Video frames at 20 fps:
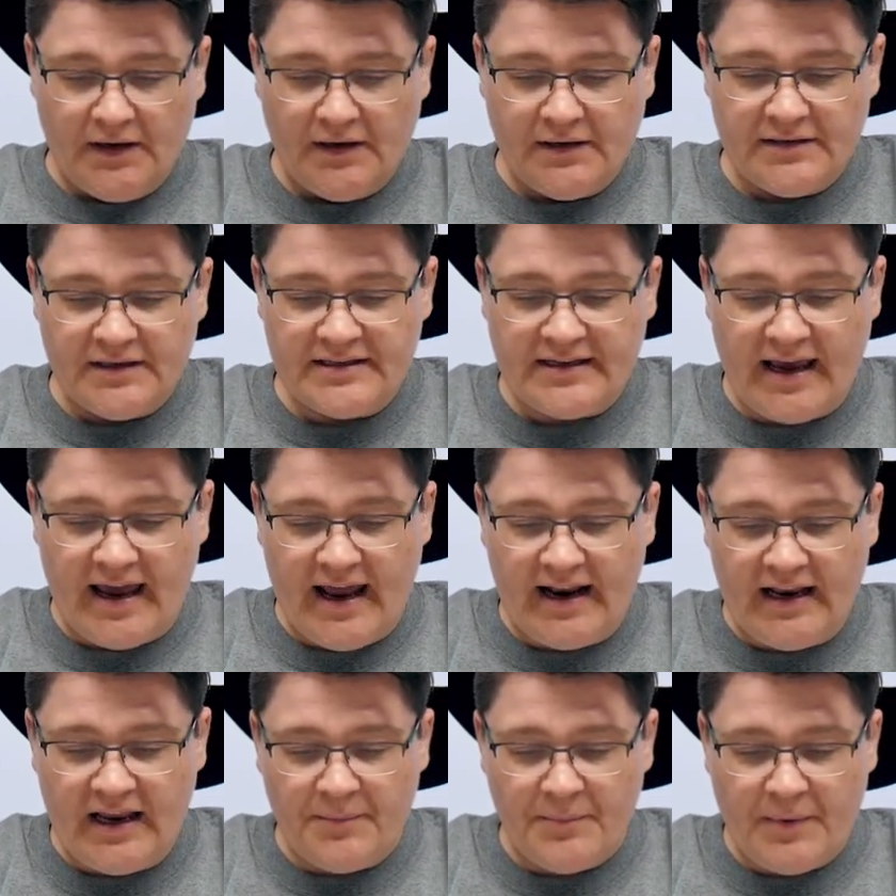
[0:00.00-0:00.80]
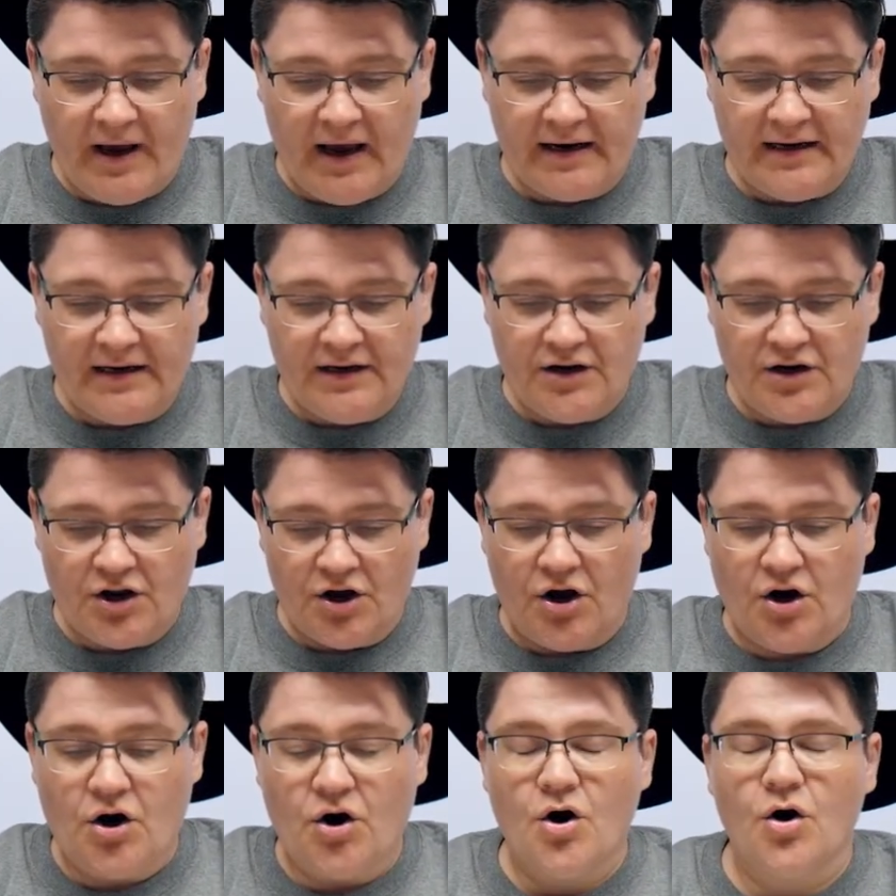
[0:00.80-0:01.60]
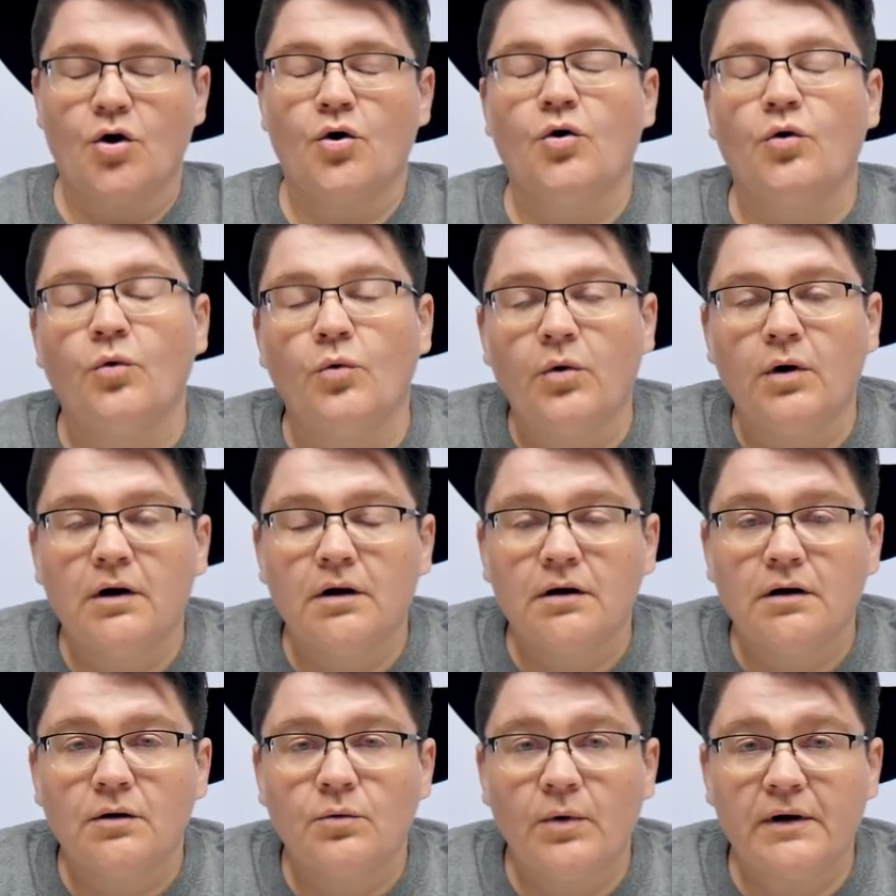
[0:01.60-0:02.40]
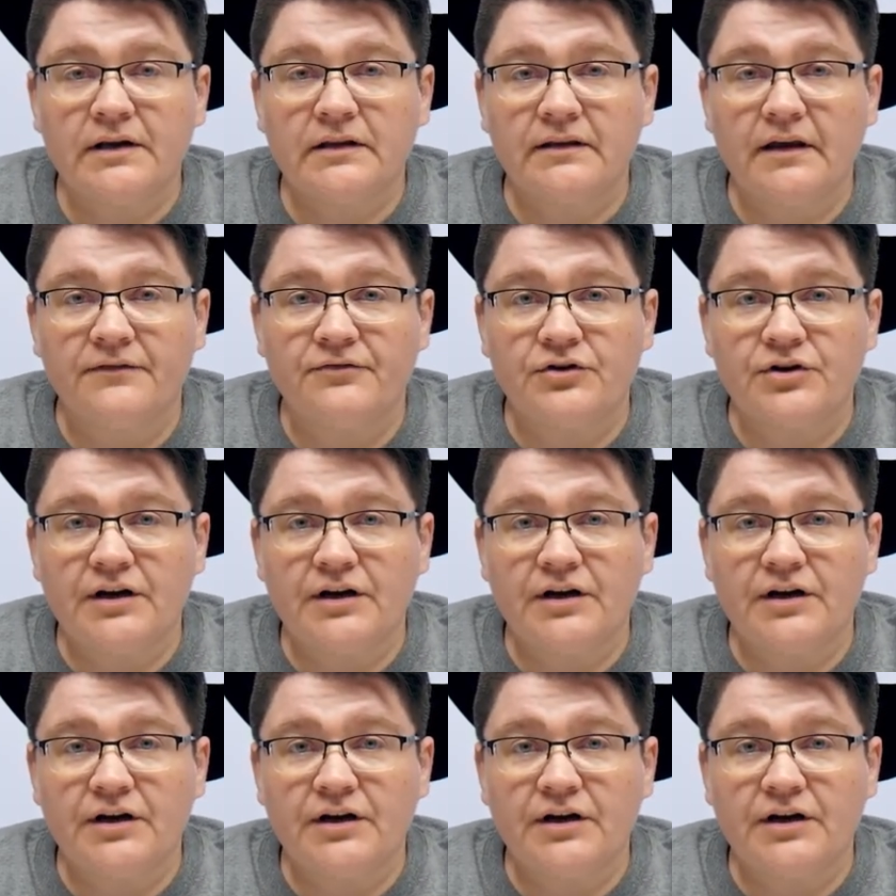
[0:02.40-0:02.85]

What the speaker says: Does anybody know what a lever